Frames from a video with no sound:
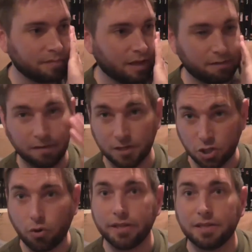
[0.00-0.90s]
If you've
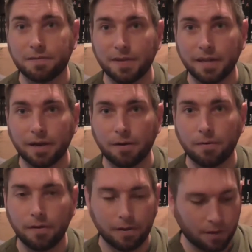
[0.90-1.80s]
enjoyed this video,
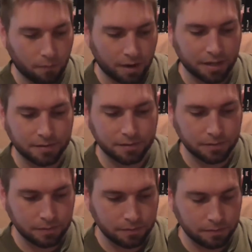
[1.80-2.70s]
why don't
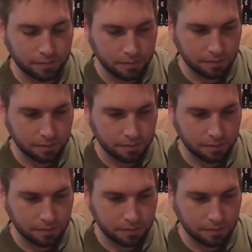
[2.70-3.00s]
you